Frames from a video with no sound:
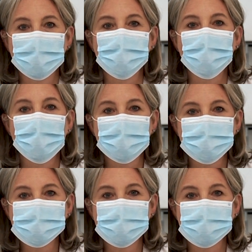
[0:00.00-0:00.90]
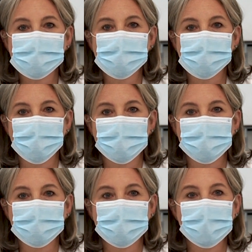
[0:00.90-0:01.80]
and welcome to this
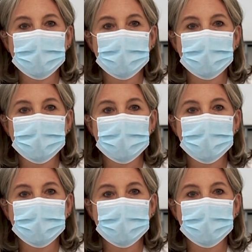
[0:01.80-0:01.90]
tutorial